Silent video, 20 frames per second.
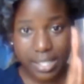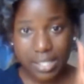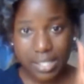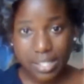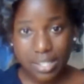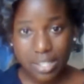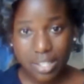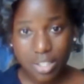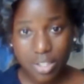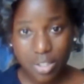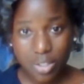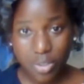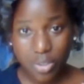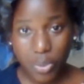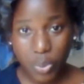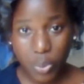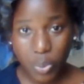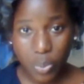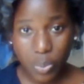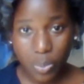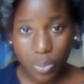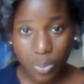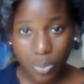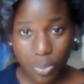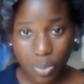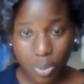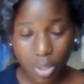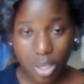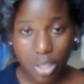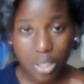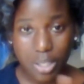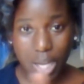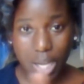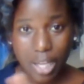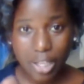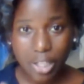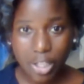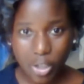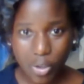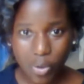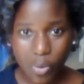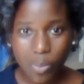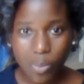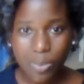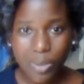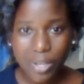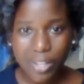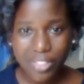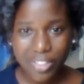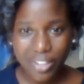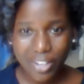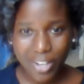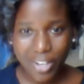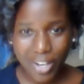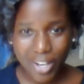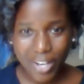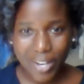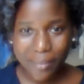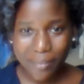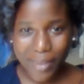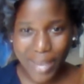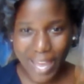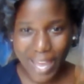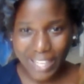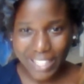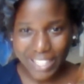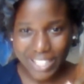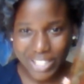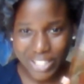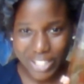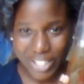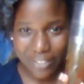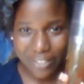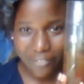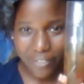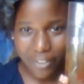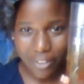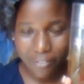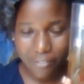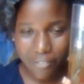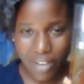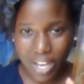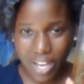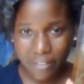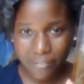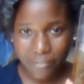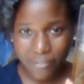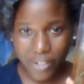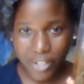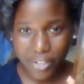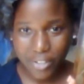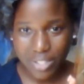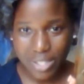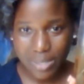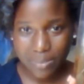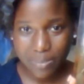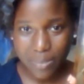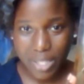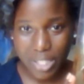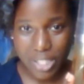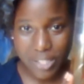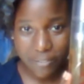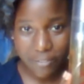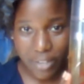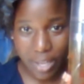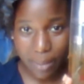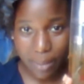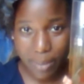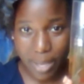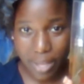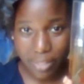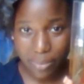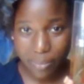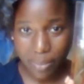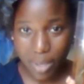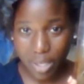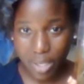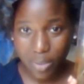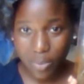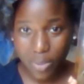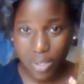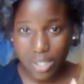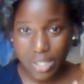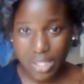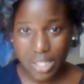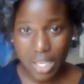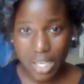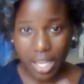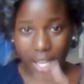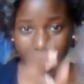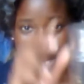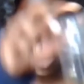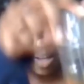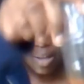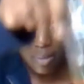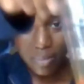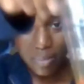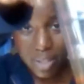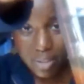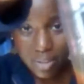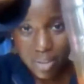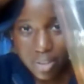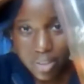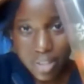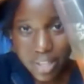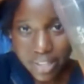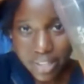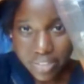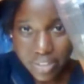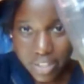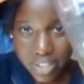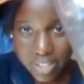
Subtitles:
is the new, or not new, but the current packaging for the Fine Fragrance Mist at Bath & Body Works. They look like